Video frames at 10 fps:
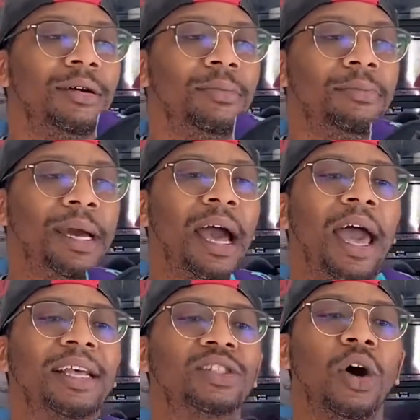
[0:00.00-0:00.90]
But
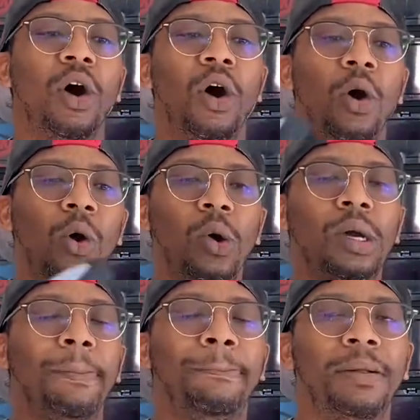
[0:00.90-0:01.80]
as a whole
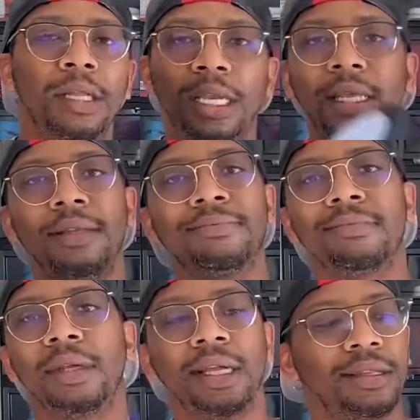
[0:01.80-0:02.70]
completed,
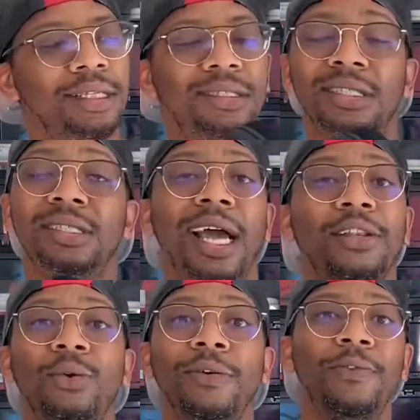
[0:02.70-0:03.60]
this does not
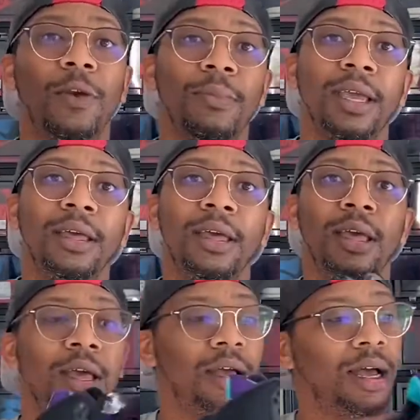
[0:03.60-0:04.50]
do it for me.
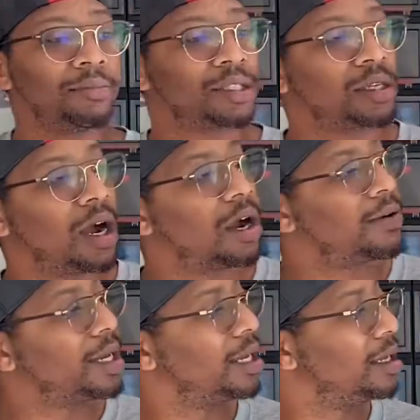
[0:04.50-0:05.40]
I'm
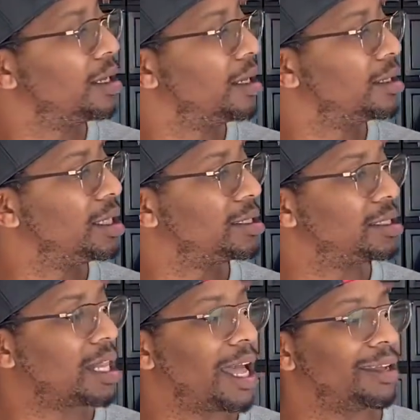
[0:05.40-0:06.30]
sorry this is
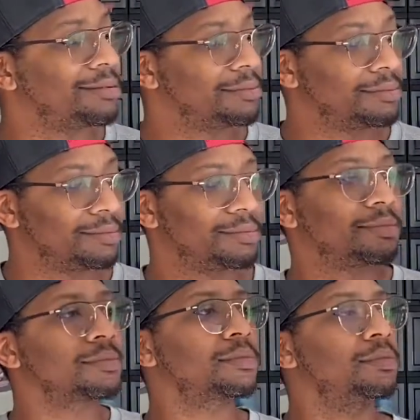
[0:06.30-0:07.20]
like,
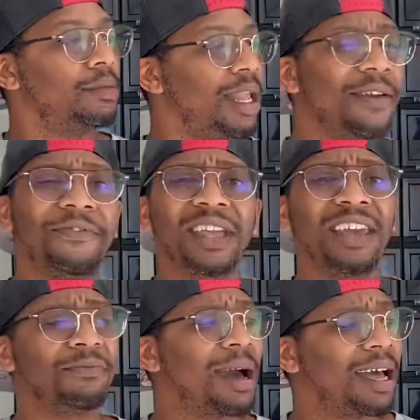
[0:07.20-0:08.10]
and forgive
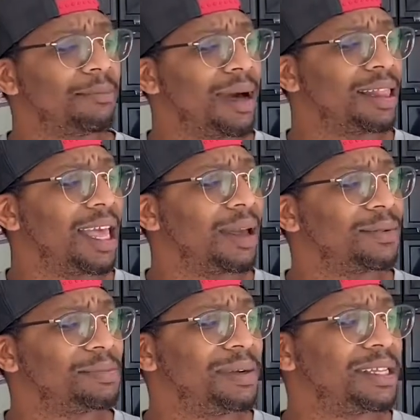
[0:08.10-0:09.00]
my, my
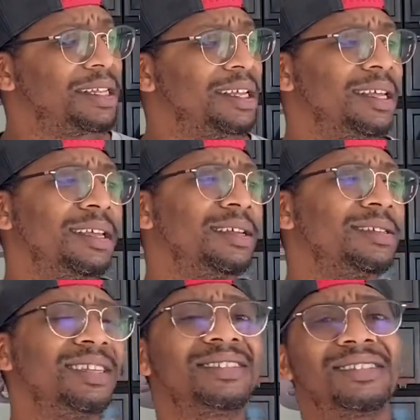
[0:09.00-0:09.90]
language, but
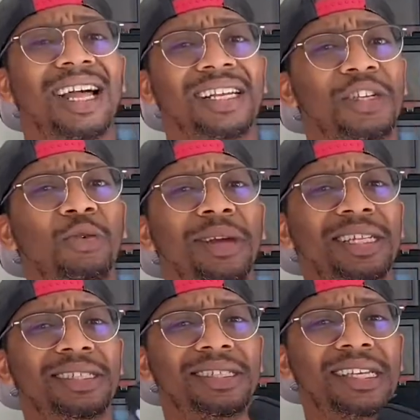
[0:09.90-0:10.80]
this is like two
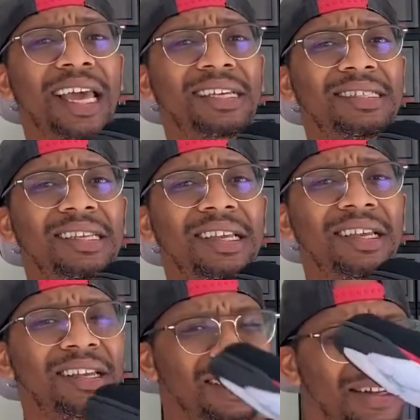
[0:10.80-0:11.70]
minutes of sex.
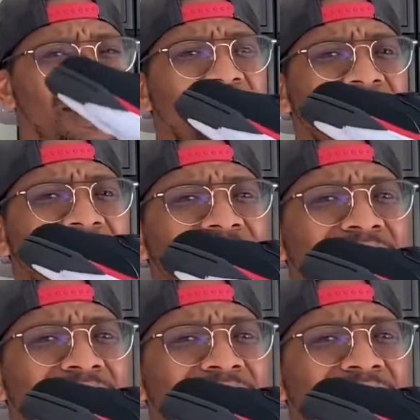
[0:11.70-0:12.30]
You know what I mean?